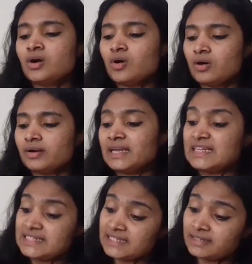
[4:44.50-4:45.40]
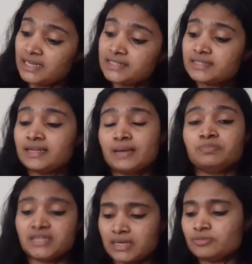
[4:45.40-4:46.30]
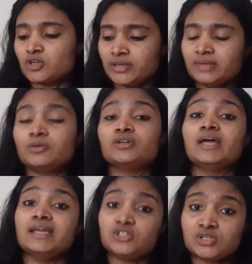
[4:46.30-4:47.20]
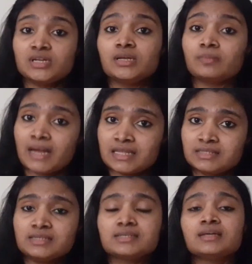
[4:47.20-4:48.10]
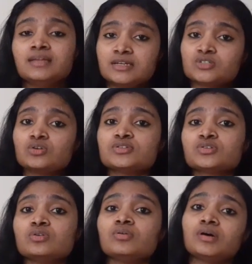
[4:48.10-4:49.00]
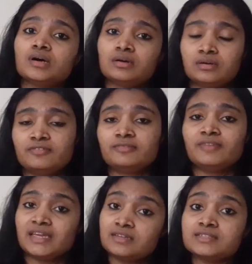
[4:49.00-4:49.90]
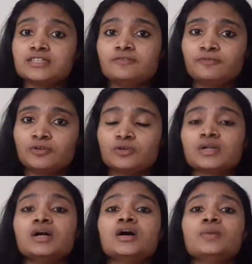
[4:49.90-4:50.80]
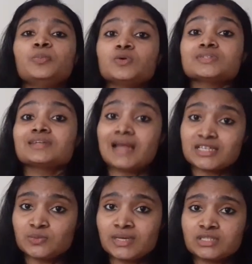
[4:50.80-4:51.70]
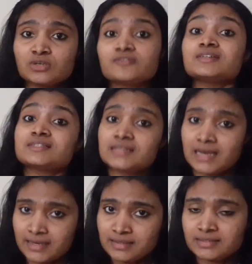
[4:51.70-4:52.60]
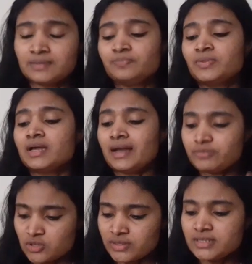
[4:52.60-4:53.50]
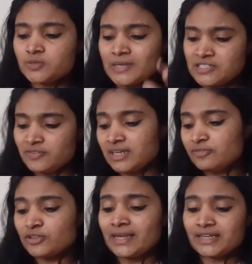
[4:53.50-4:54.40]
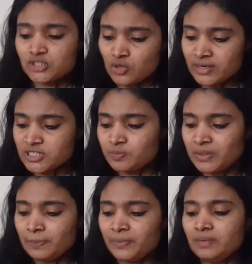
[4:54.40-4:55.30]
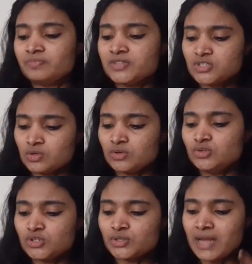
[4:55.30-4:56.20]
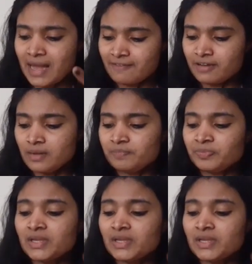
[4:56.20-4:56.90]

or integrated MTech. I'm talking about the engineering branches. There is also a vacancy for postgraduates of science. I'm talking specifically for the electronics people. So you should have a